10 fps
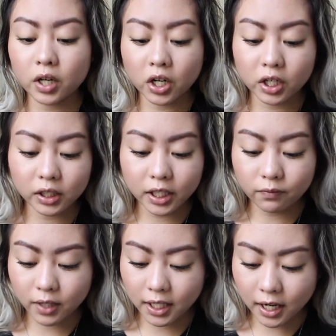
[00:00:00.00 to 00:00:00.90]
Currently,
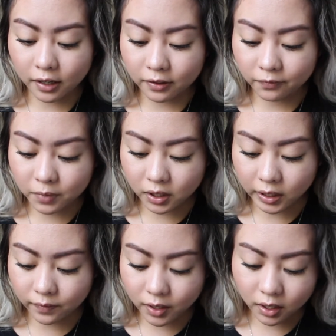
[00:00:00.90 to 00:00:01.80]
right now, I've been
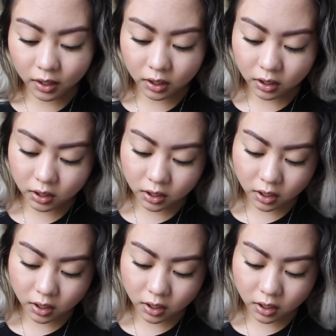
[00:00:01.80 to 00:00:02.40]
loving this